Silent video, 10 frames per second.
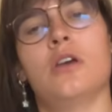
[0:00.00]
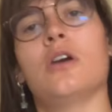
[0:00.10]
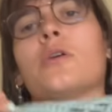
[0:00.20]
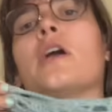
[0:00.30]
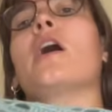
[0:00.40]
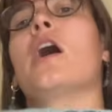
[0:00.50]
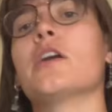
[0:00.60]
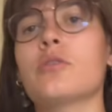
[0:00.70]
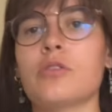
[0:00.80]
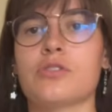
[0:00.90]
Okay,
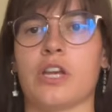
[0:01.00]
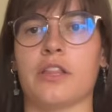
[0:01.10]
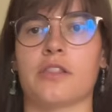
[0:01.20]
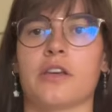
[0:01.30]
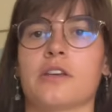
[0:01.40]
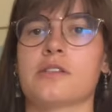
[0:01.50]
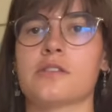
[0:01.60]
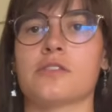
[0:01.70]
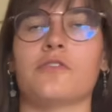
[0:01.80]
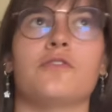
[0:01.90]
I crocheted
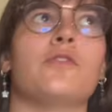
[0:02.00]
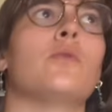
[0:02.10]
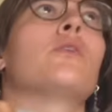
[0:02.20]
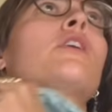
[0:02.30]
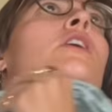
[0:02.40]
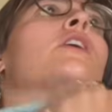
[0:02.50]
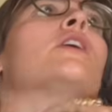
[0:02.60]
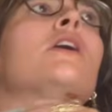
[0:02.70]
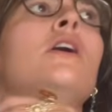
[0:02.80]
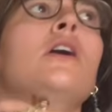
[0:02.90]
this for